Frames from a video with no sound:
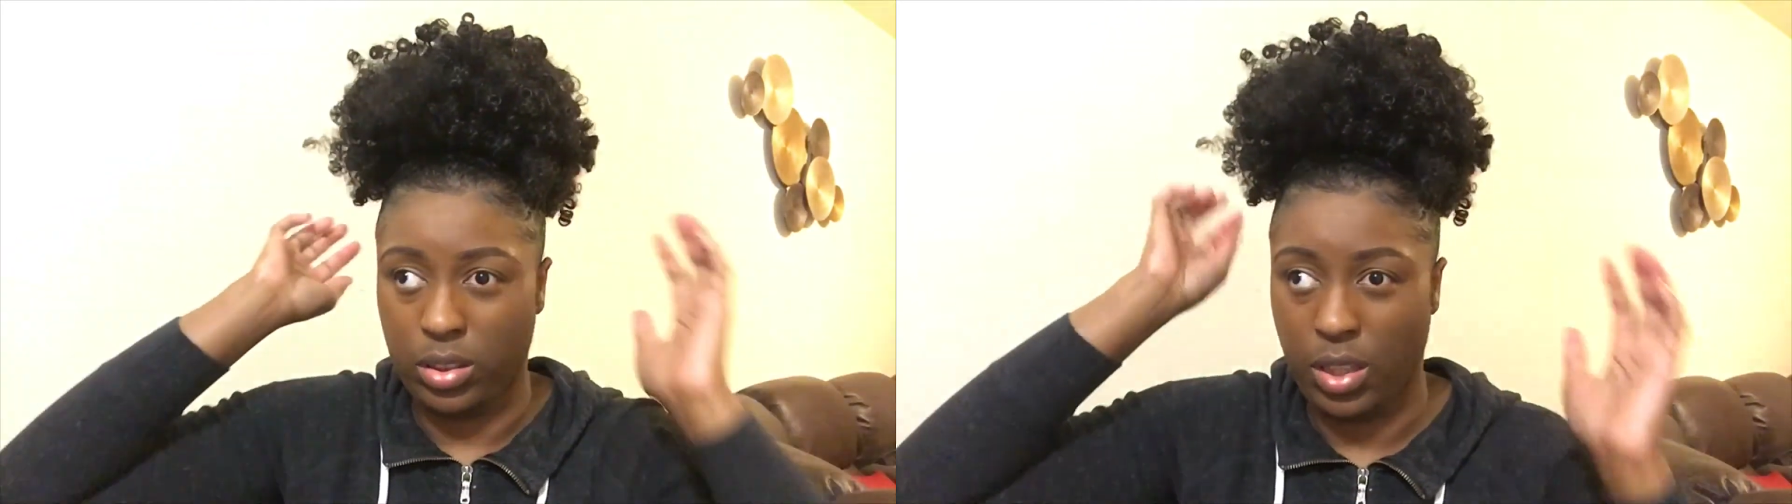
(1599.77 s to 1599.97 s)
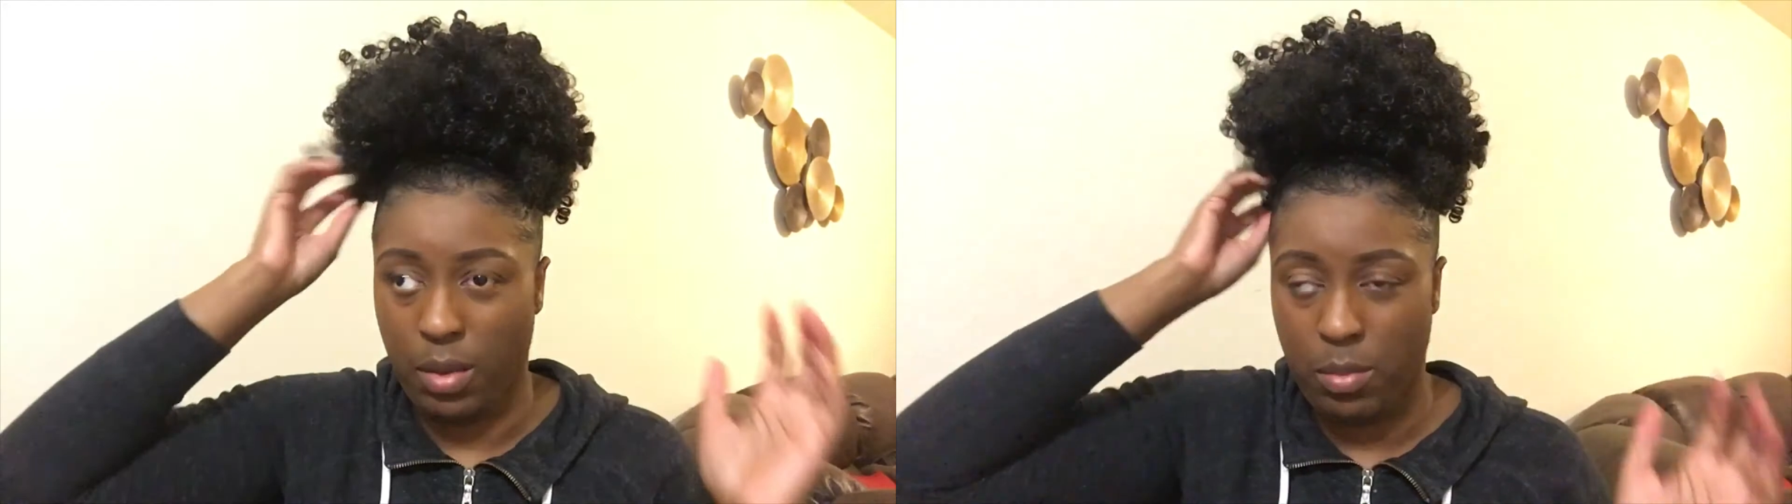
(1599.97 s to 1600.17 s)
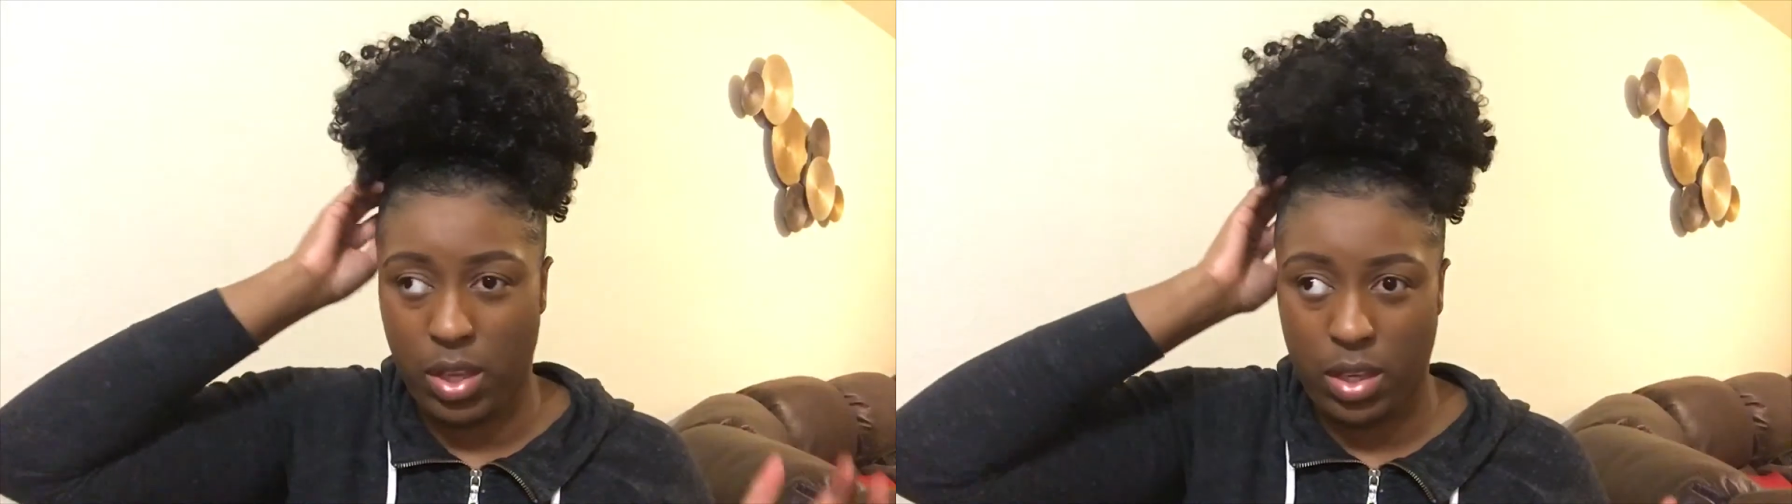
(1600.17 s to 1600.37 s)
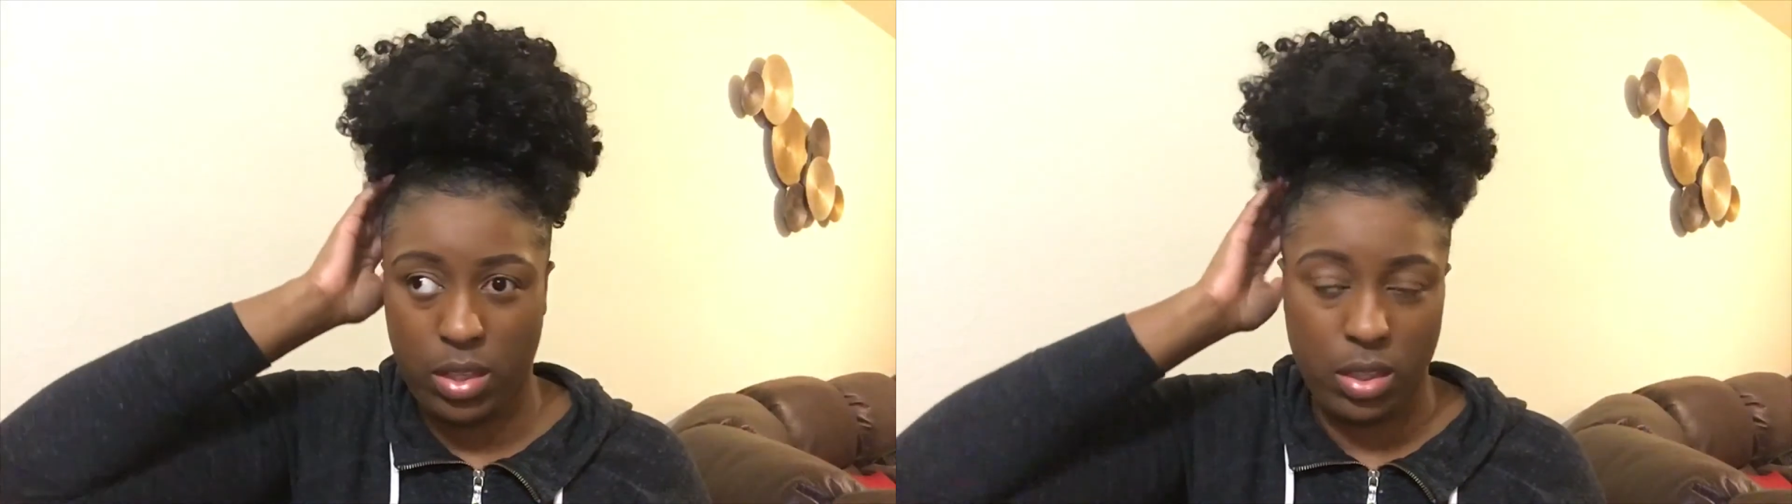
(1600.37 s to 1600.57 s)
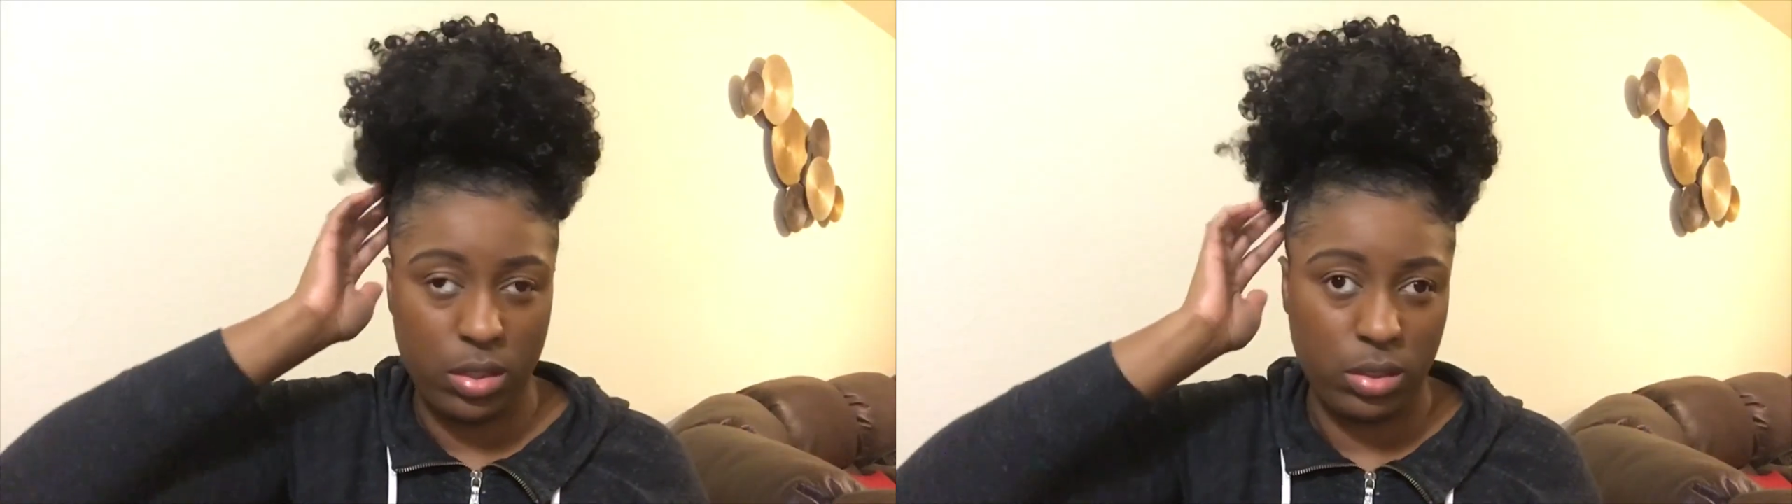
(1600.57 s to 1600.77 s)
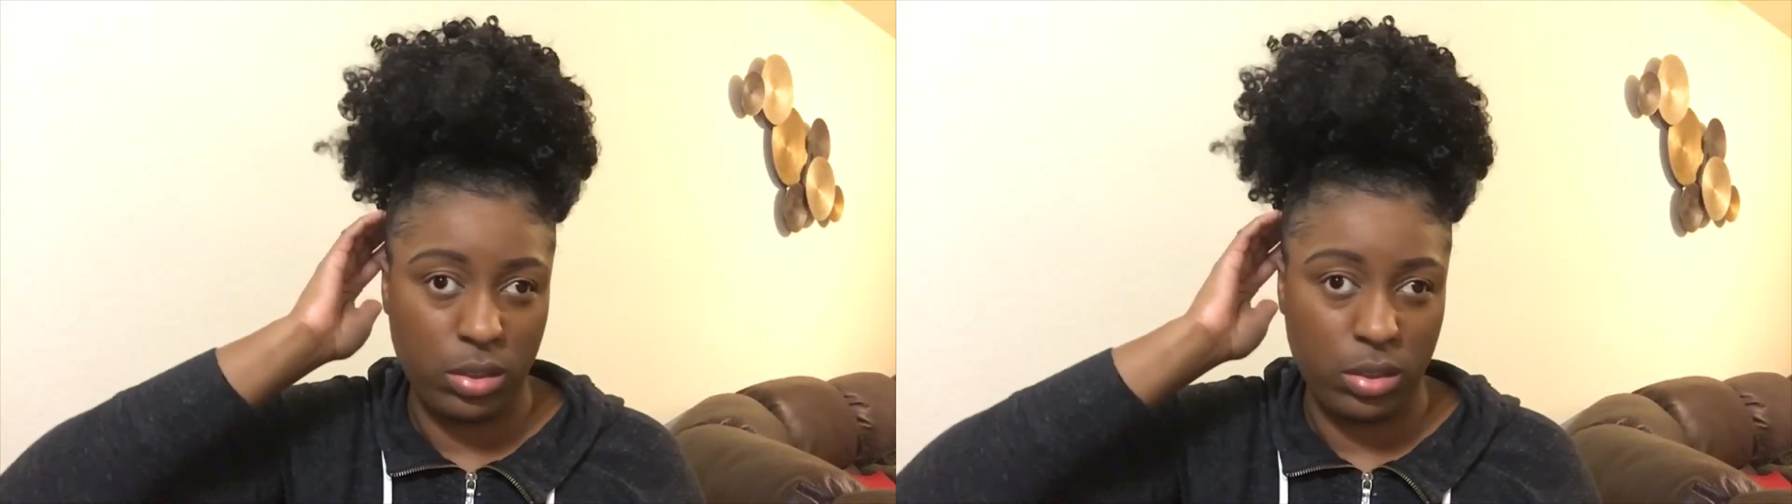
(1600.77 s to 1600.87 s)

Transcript: that bad, man.